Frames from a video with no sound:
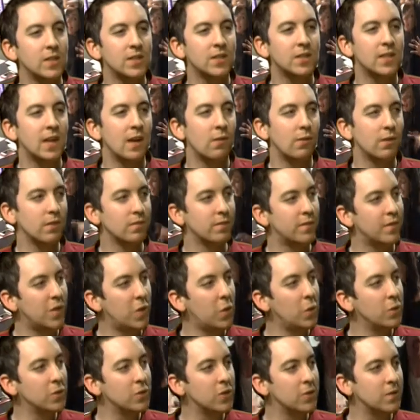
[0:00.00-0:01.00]
to see how it
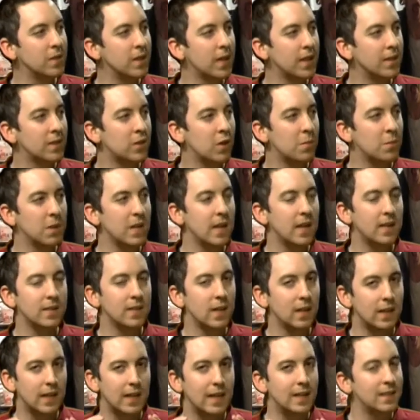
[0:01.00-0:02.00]
unfolds over the next couple of days.
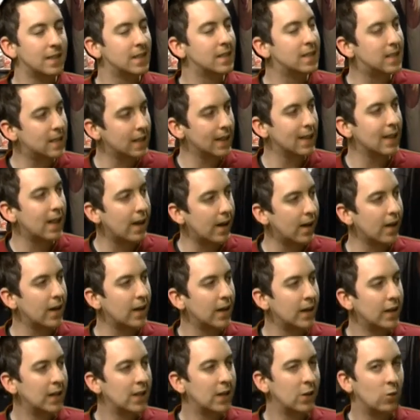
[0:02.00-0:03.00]
It is still
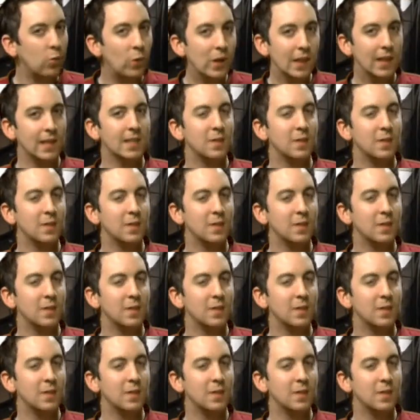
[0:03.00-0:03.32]
there. Will this